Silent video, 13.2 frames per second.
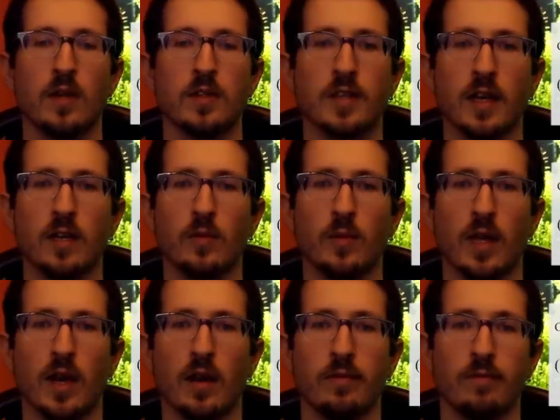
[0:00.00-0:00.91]
Second, we
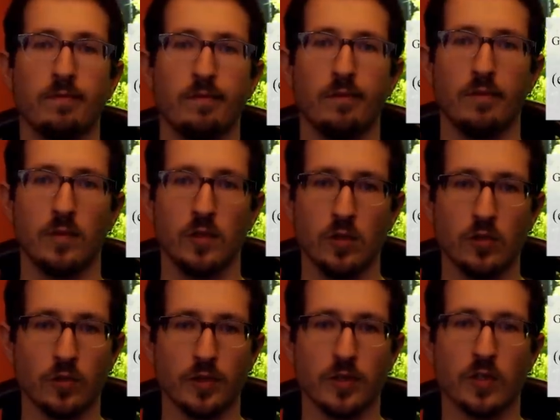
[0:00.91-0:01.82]
have
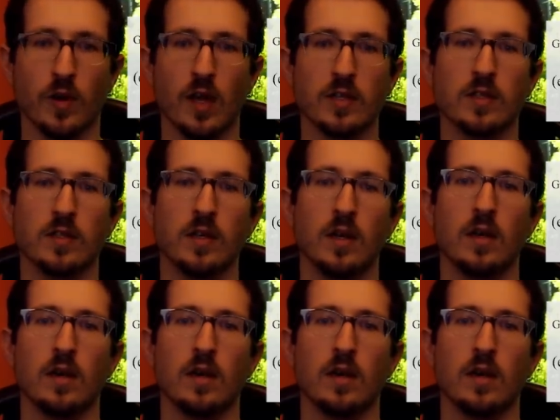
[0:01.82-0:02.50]
neutral stress.